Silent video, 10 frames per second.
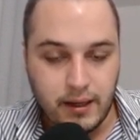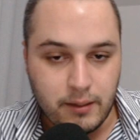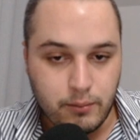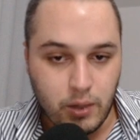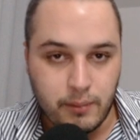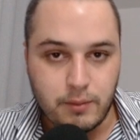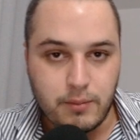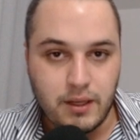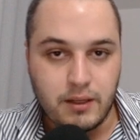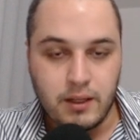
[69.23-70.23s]
and Mohammed
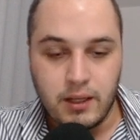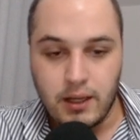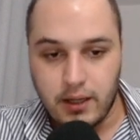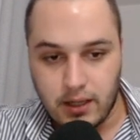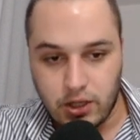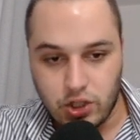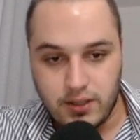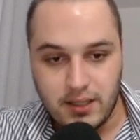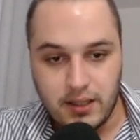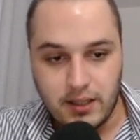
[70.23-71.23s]
bin
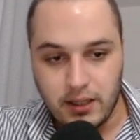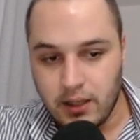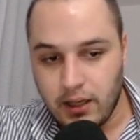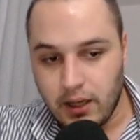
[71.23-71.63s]
Rashid City.